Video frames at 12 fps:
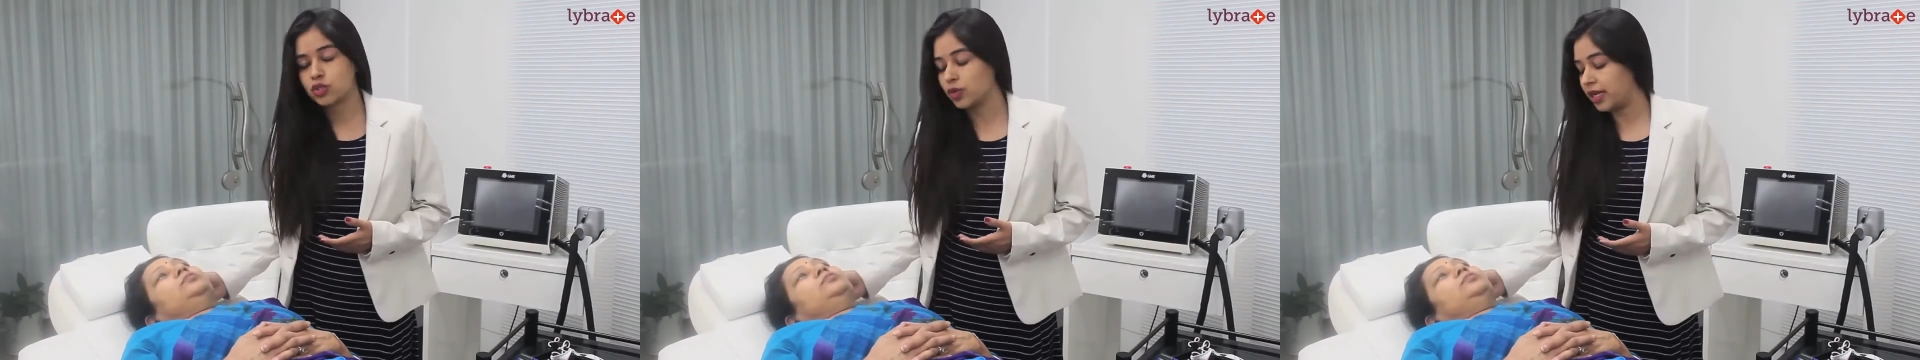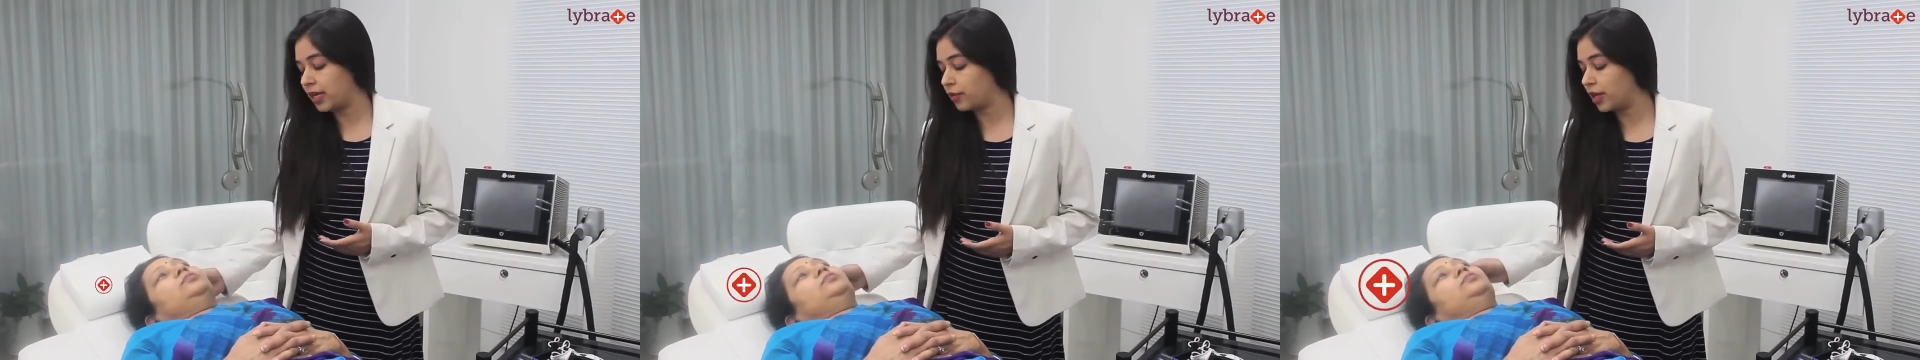to
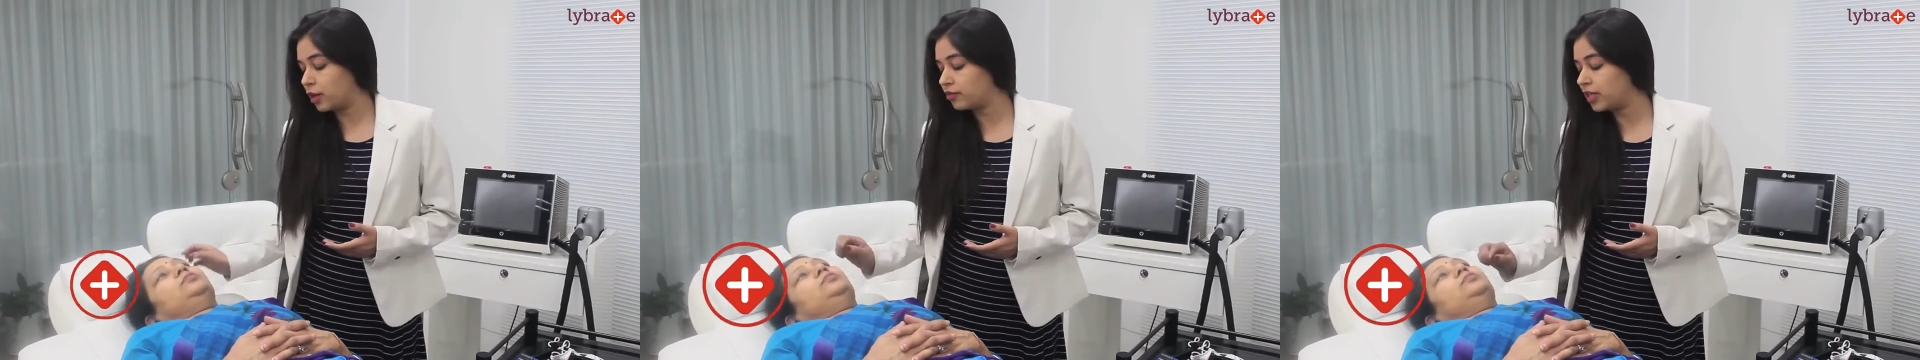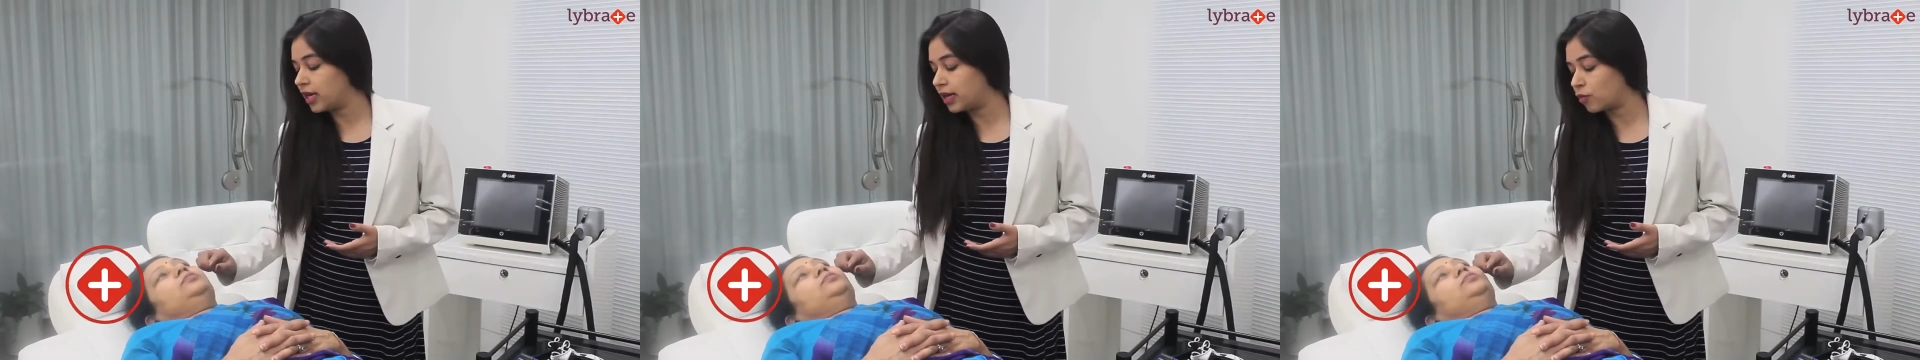get rid of
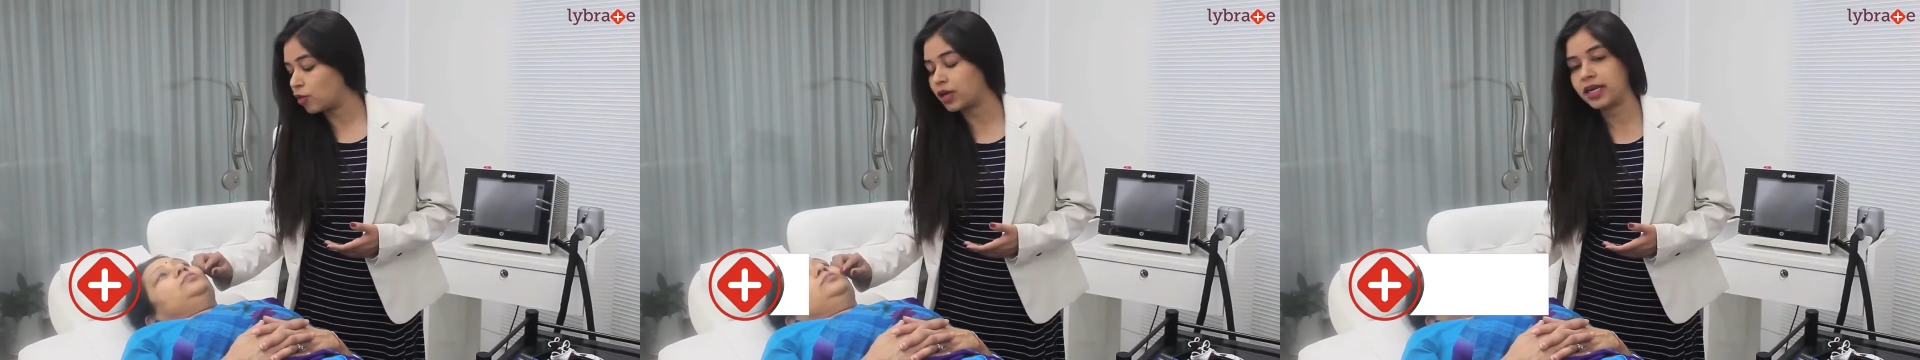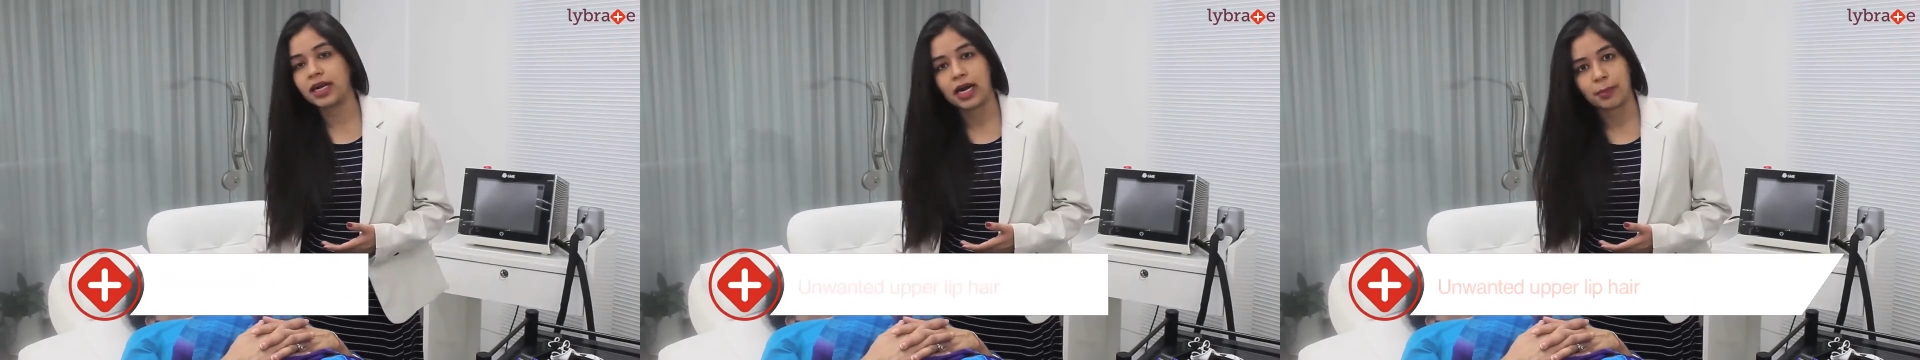the
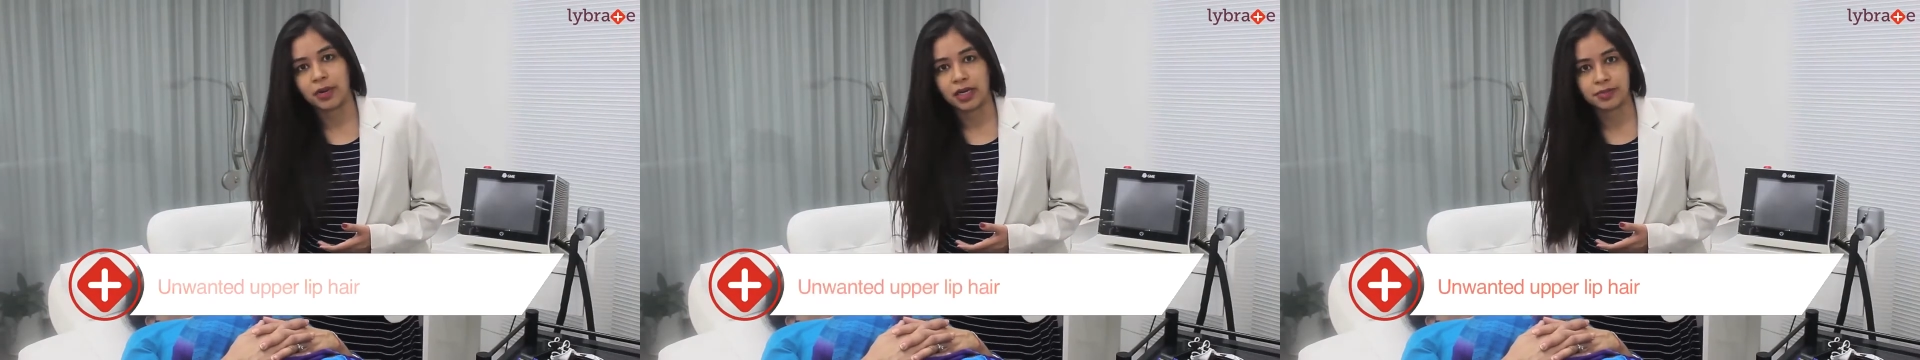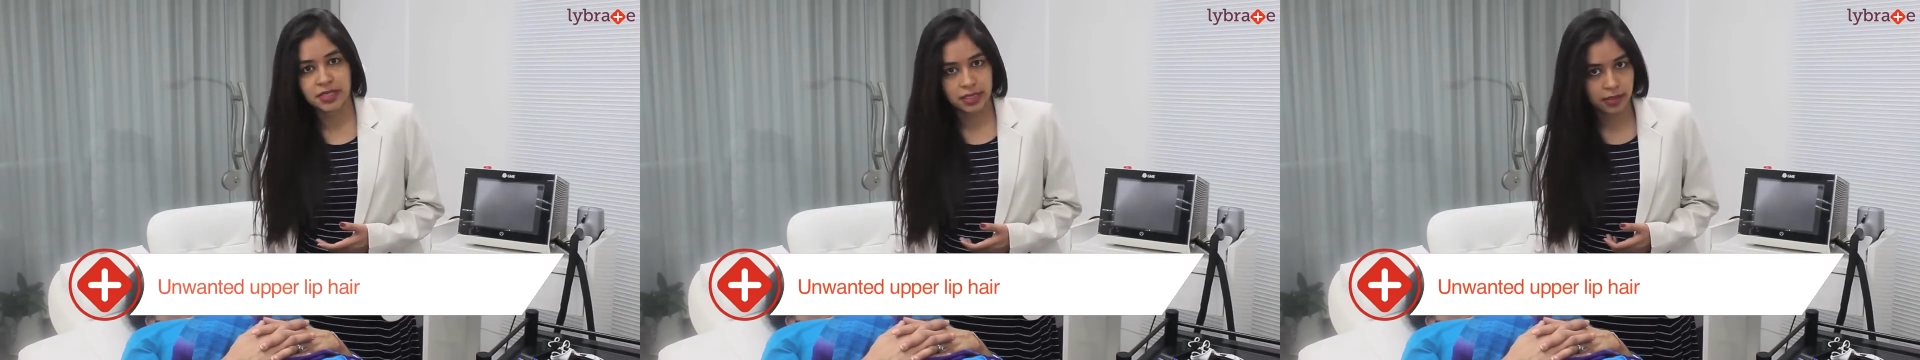unwanted upper
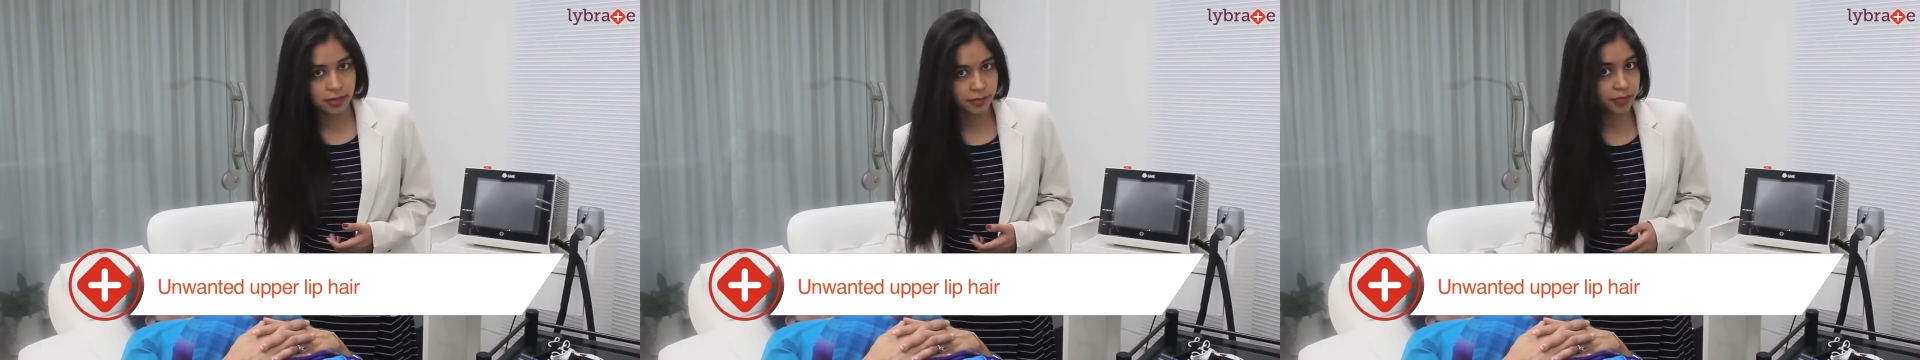lips hair.